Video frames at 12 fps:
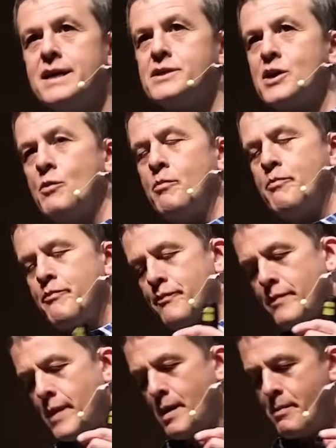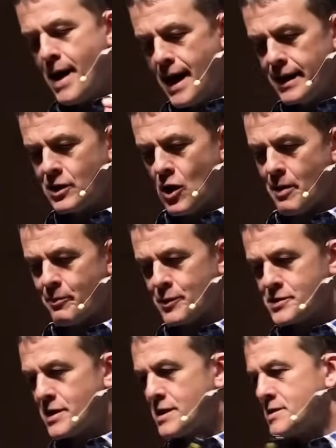So Polycarp
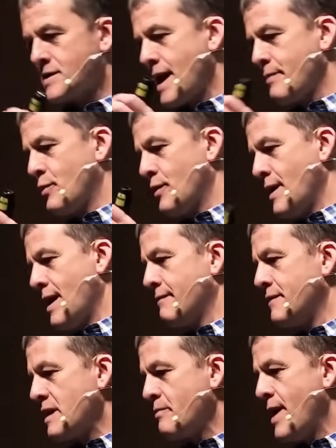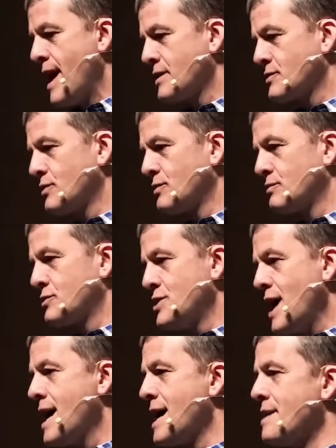was a disciple of the Apostle
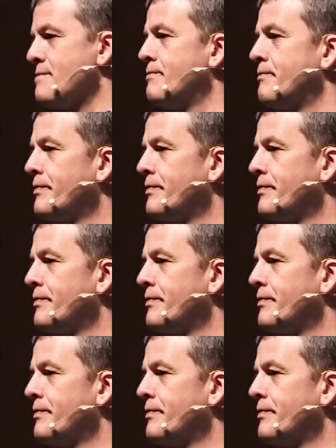John.